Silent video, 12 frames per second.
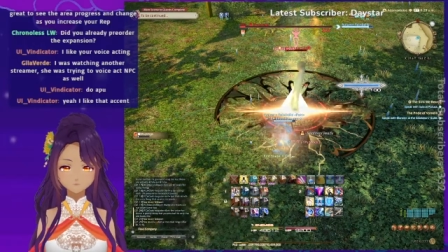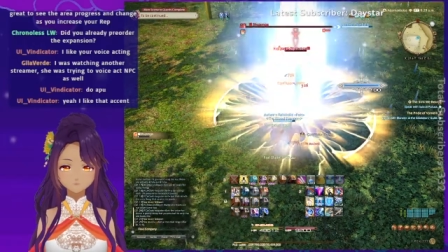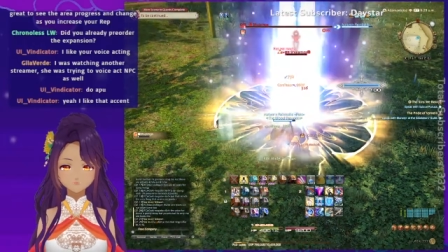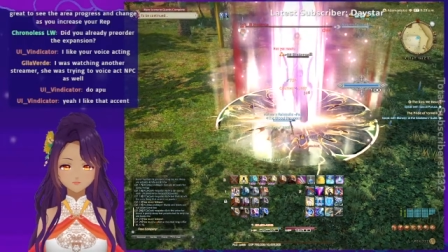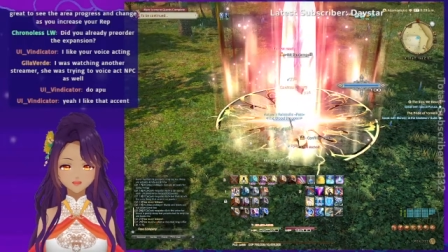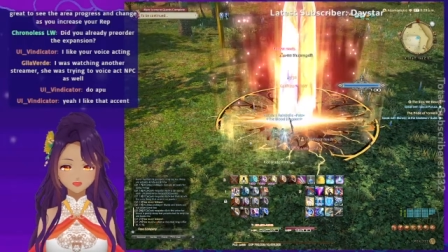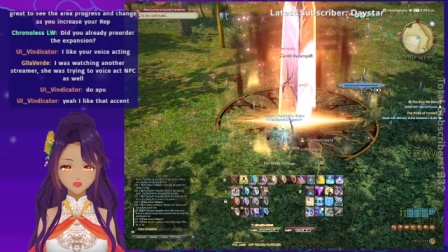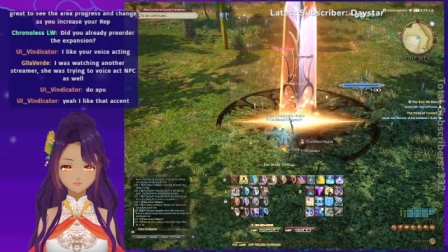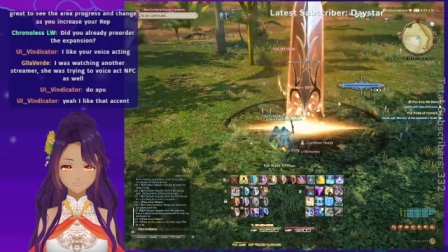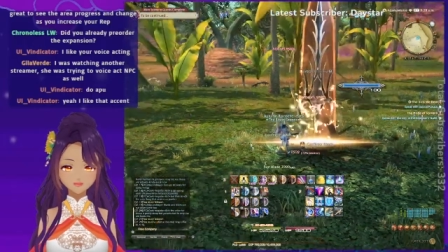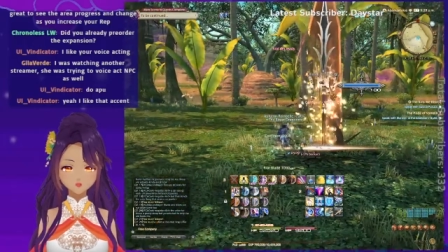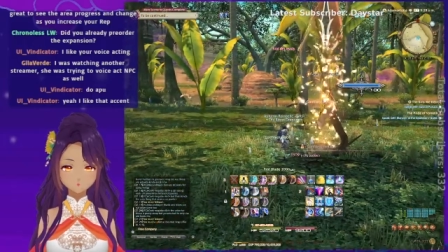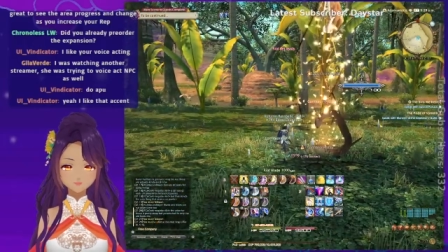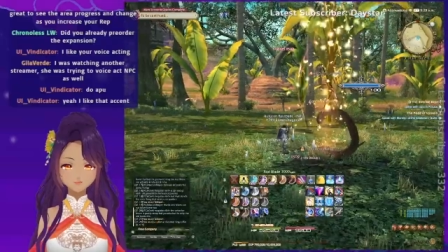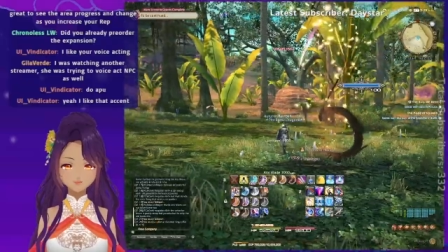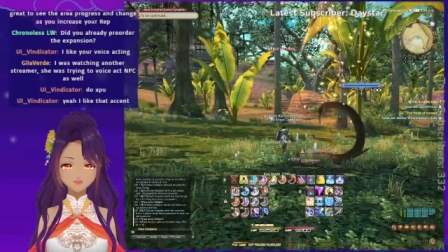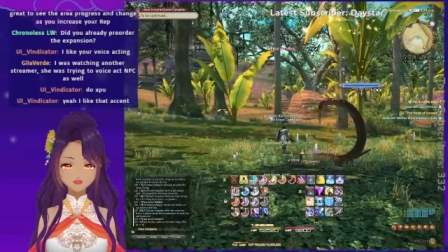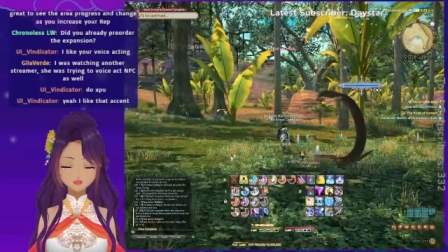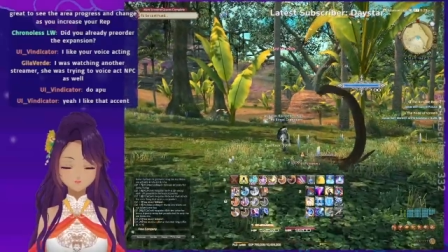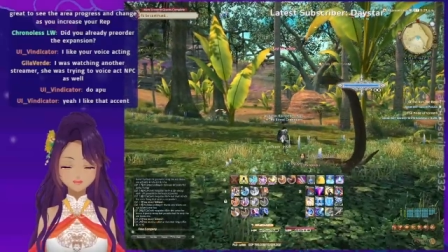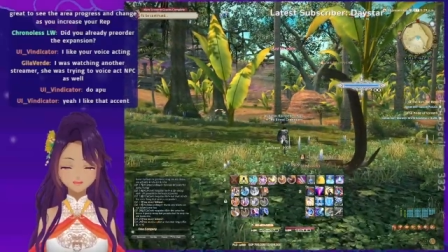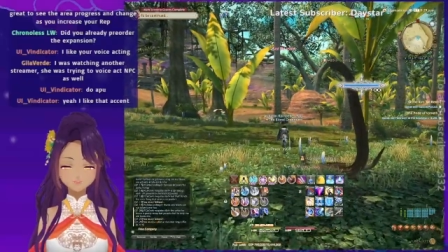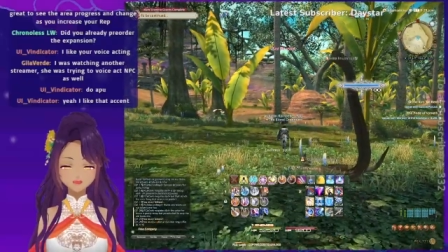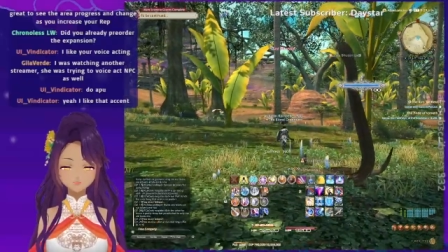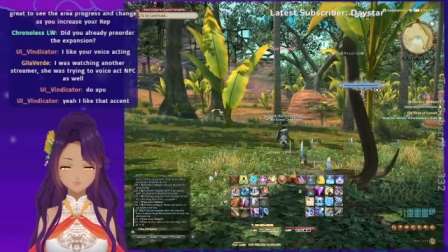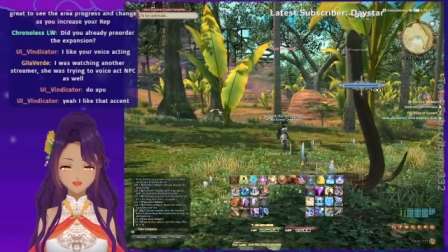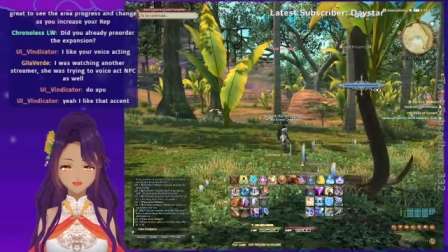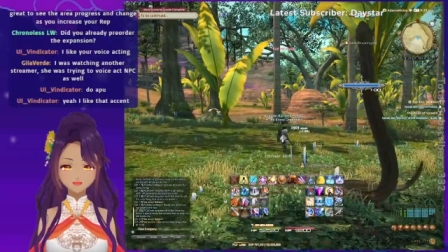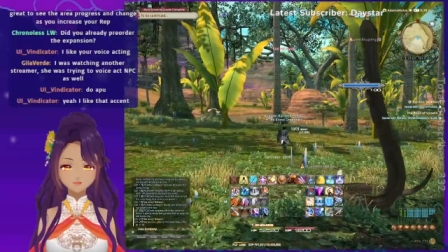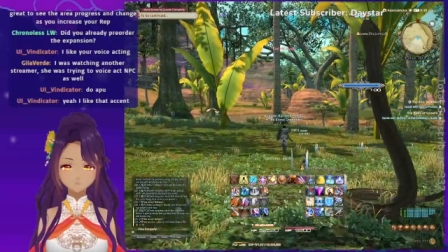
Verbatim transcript: difficult, and I would need to actually, like,